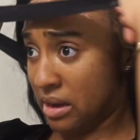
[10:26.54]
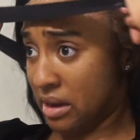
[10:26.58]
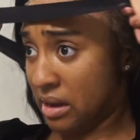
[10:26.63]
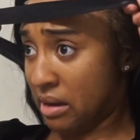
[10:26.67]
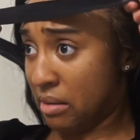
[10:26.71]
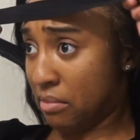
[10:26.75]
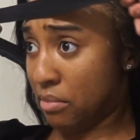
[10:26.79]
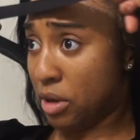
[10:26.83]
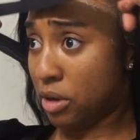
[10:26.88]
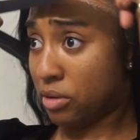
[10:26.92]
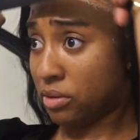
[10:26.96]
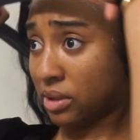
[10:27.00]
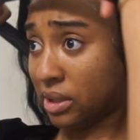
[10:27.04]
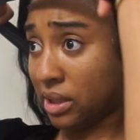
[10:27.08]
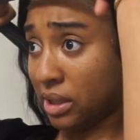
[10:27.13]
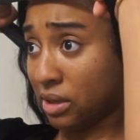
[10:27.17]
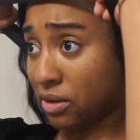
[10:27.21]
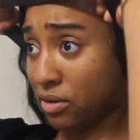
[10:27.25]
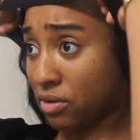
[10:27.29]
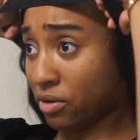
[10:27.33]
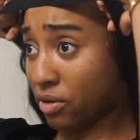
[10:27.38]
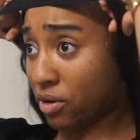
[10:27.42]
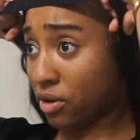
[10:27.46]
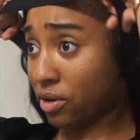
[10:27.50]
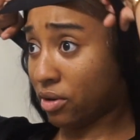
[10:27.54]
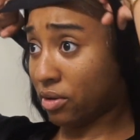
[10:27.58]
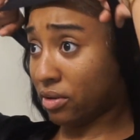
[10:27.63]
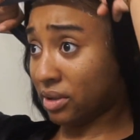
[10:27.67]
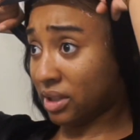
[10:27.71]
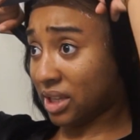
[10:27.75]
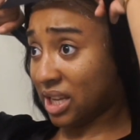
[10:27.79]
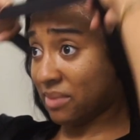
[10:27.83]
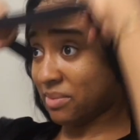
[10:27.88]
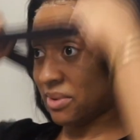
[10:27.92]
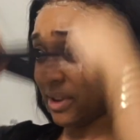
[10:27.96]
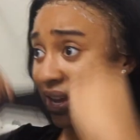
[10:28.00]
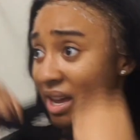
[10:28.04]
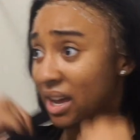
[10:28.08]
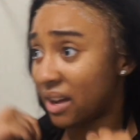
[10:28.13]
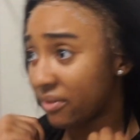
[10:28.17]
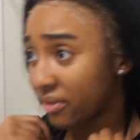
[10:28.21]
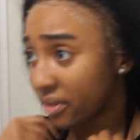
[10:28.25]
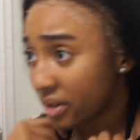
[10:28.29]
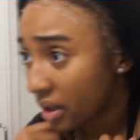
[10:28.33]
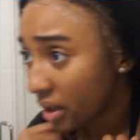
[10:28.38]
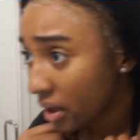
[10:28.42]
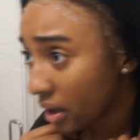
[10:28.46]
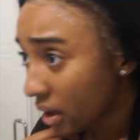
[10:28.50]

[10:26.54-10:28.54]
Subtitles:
Most little girls, they be having